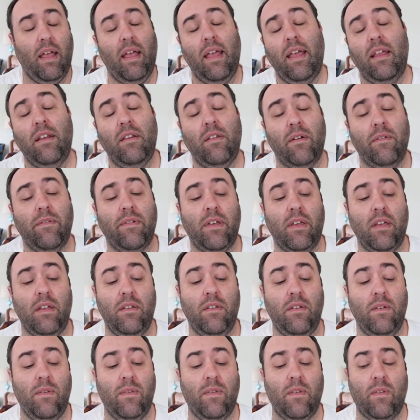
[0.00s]
And don't forget
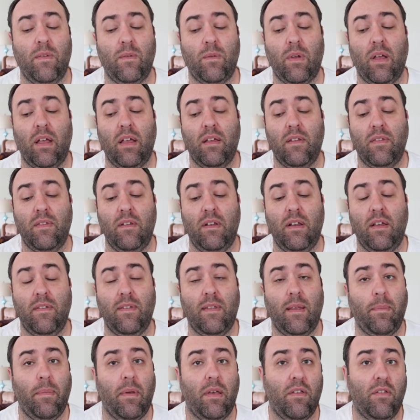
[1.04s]
to subscribe because it does
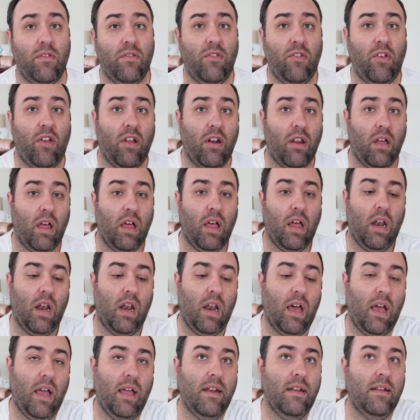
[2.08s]
help out the channel a
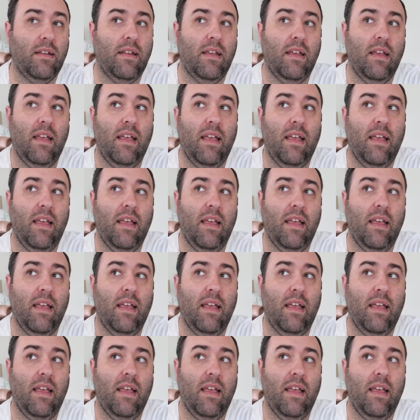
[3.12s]
lot.